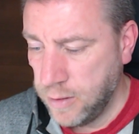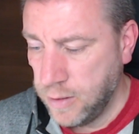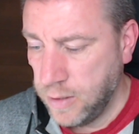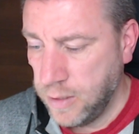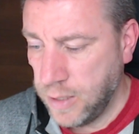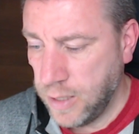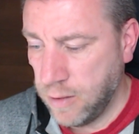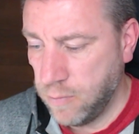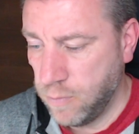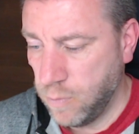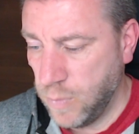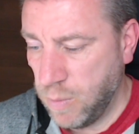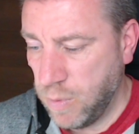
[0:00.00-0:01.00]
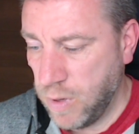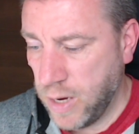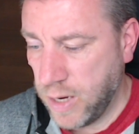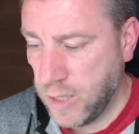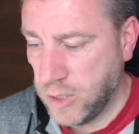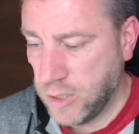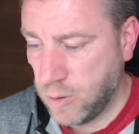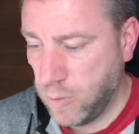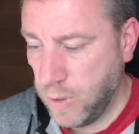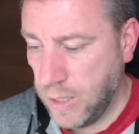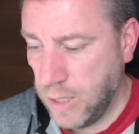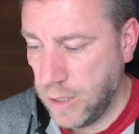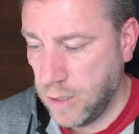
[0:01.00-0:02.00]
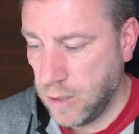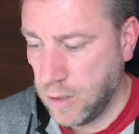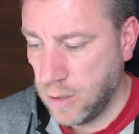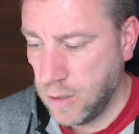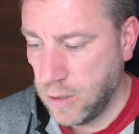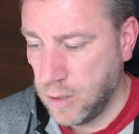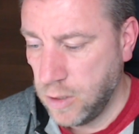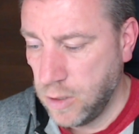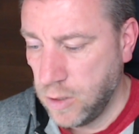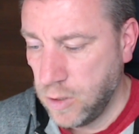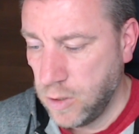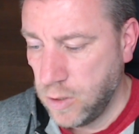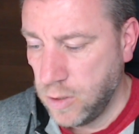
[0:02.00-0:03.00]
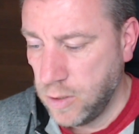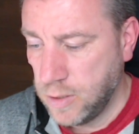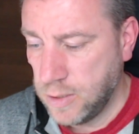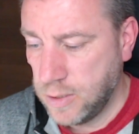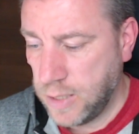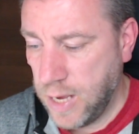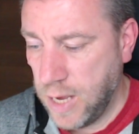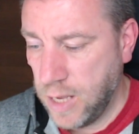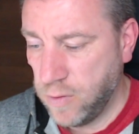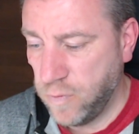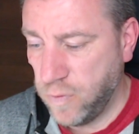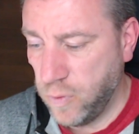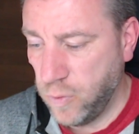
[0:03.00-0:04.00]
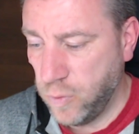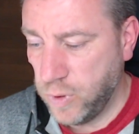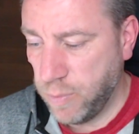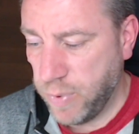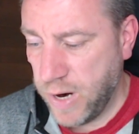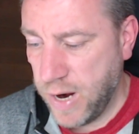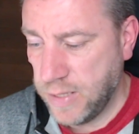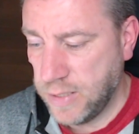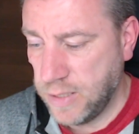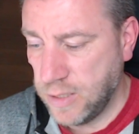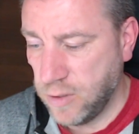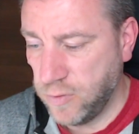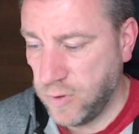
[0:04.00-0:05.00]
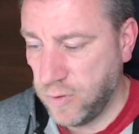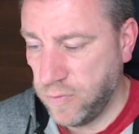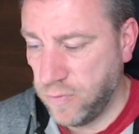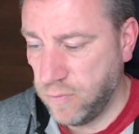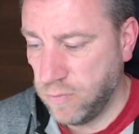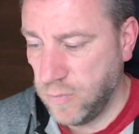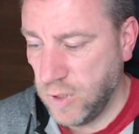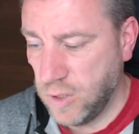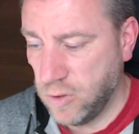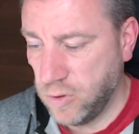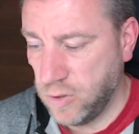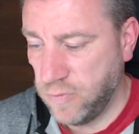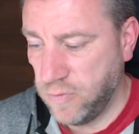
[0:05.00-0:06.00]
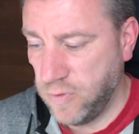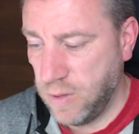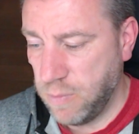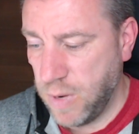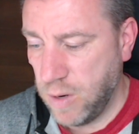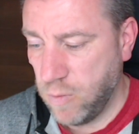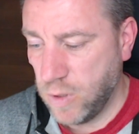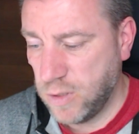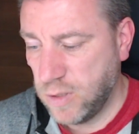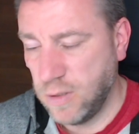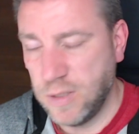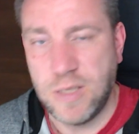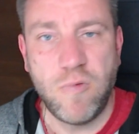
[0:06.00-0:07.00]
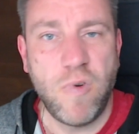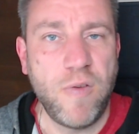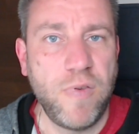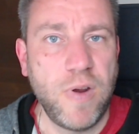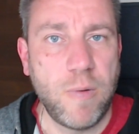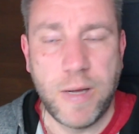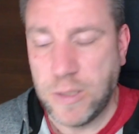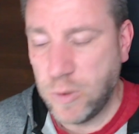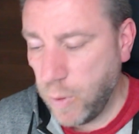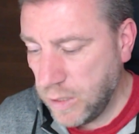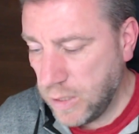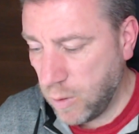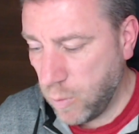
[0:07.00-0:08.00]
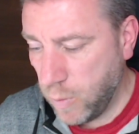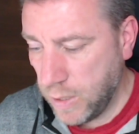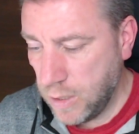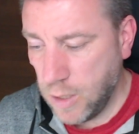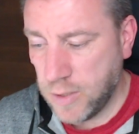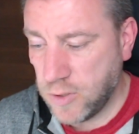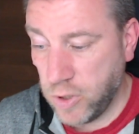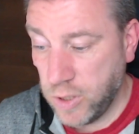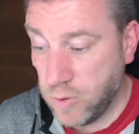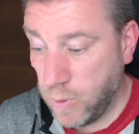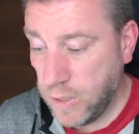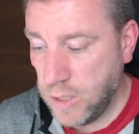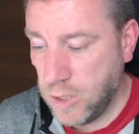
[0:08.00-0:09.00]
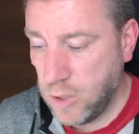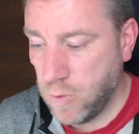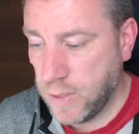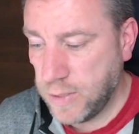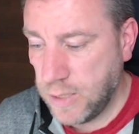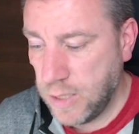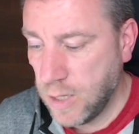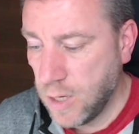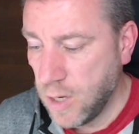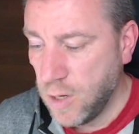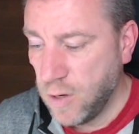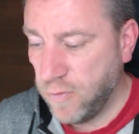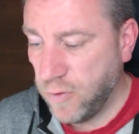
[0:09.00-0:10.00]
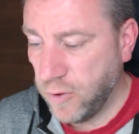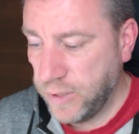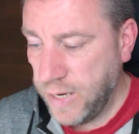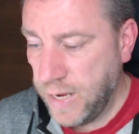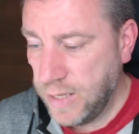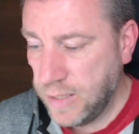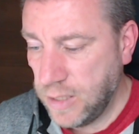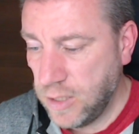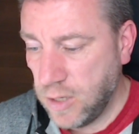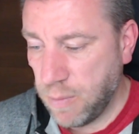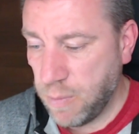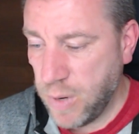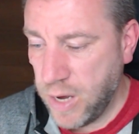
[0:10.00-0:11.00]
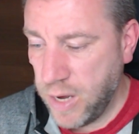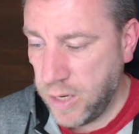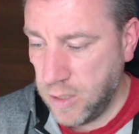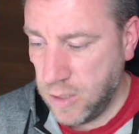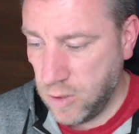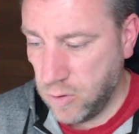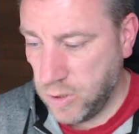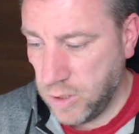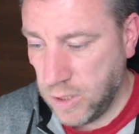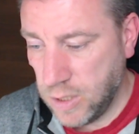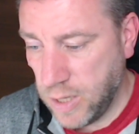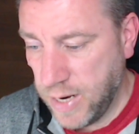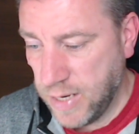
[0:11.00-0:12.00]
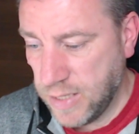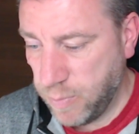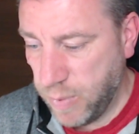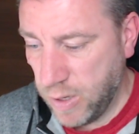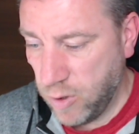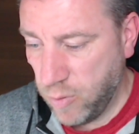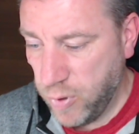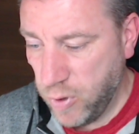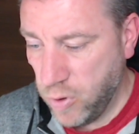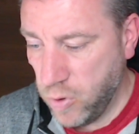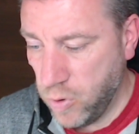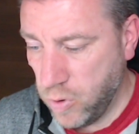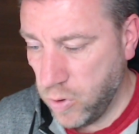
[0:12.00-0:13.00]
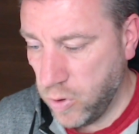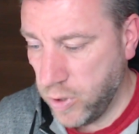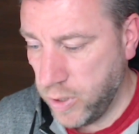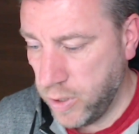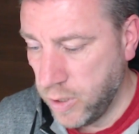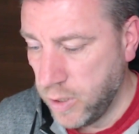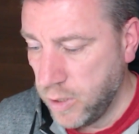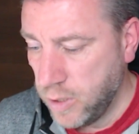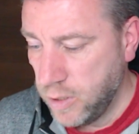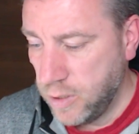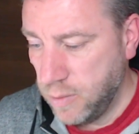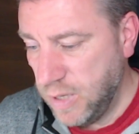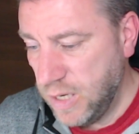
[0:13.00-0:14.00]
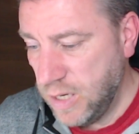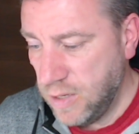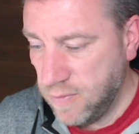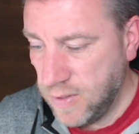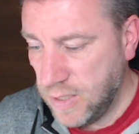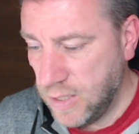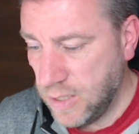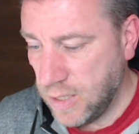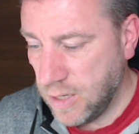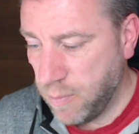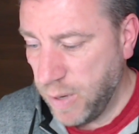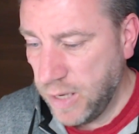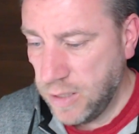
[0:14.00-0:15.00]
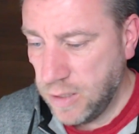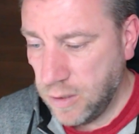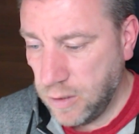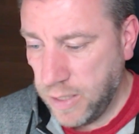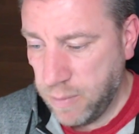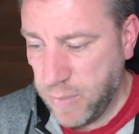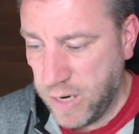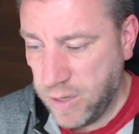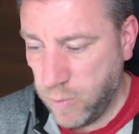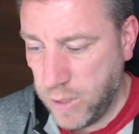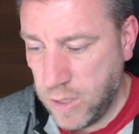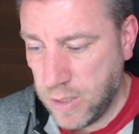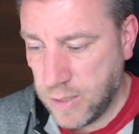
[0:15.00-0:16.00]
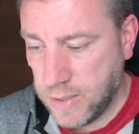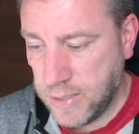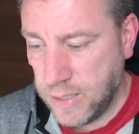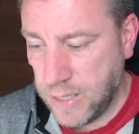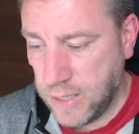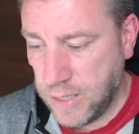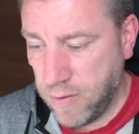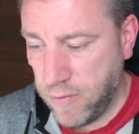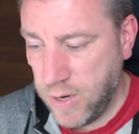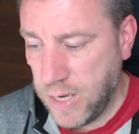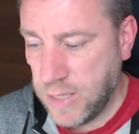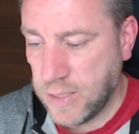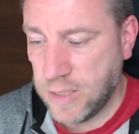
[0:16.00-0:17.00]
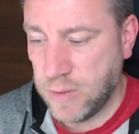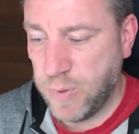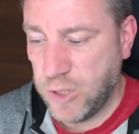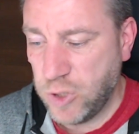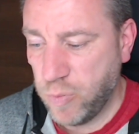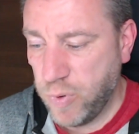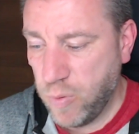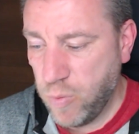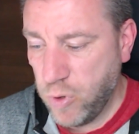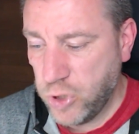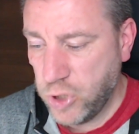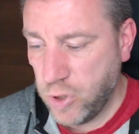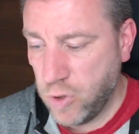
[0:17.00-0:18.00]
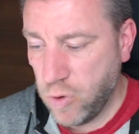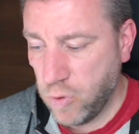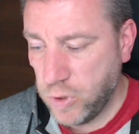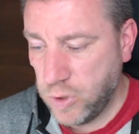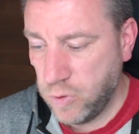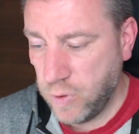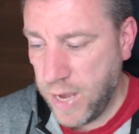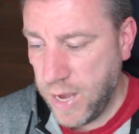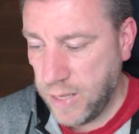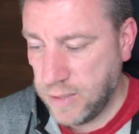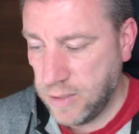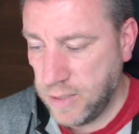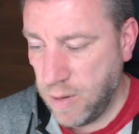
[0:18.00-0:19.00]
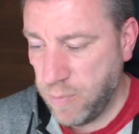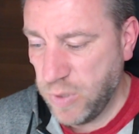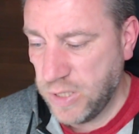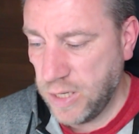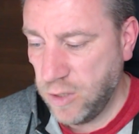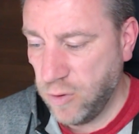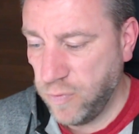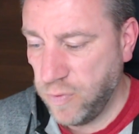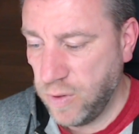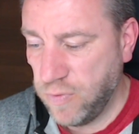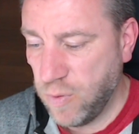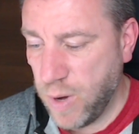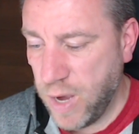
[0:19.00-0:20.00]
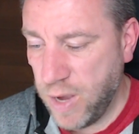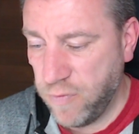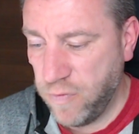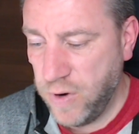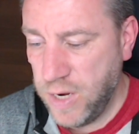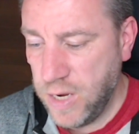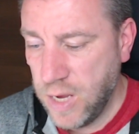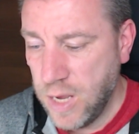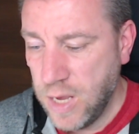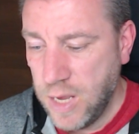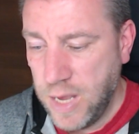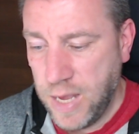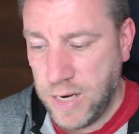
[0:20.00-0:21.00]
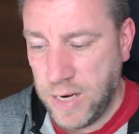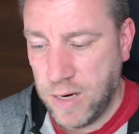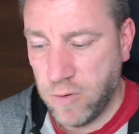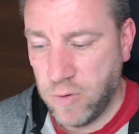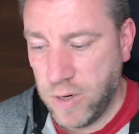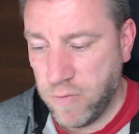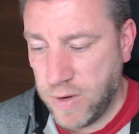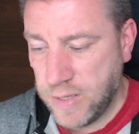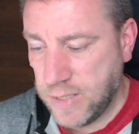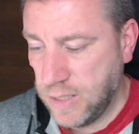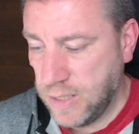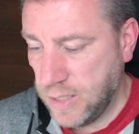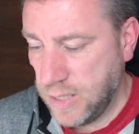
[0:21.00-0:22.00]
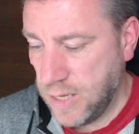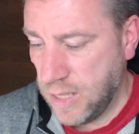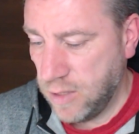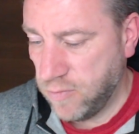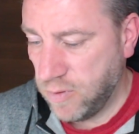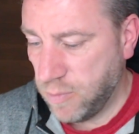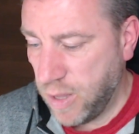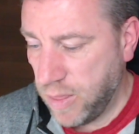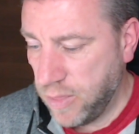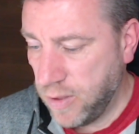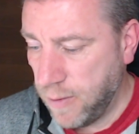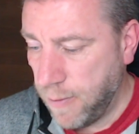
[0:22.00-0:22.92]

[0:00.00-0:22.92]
yeah, maybe I can just quickly scan through the prices of the the three main ones. So it's roughly about 20 USD for that, and you can buy the NS Panel Pro or the Mini with it in a bundle. And by the way, you can see that there is a special promotion code to get 10% off if you buy 3, and that only runs until the end of the month.